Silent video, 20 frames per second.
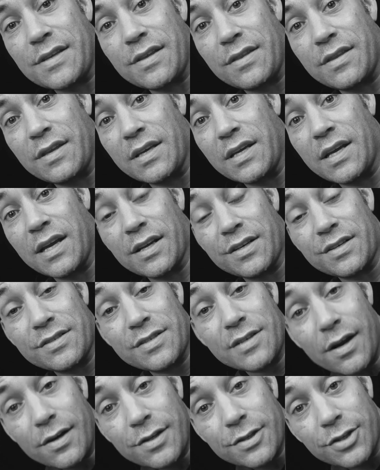the
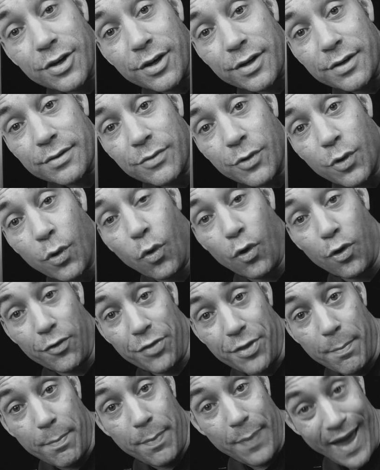conductor
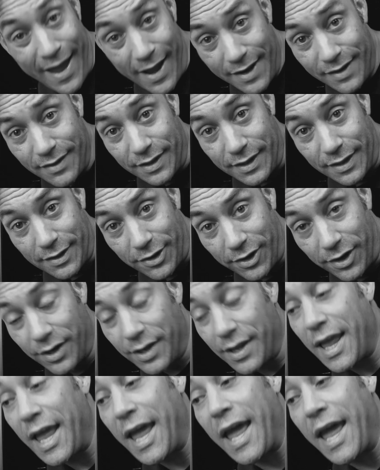or the band leader